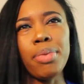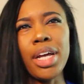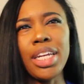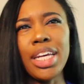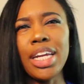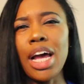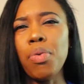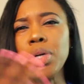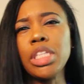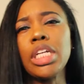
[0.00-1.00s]
and then I
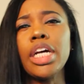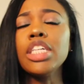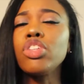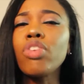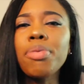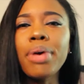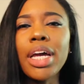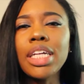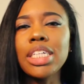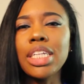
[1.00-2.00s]
went to their Instagram
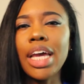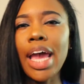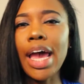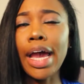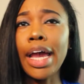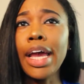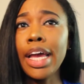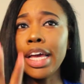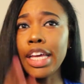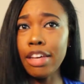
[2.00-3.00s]
page and they had
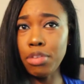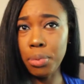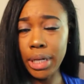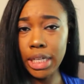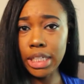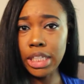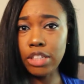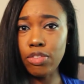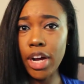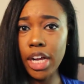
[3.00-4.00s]
giveaways,
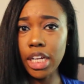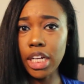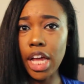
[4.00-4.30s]
right?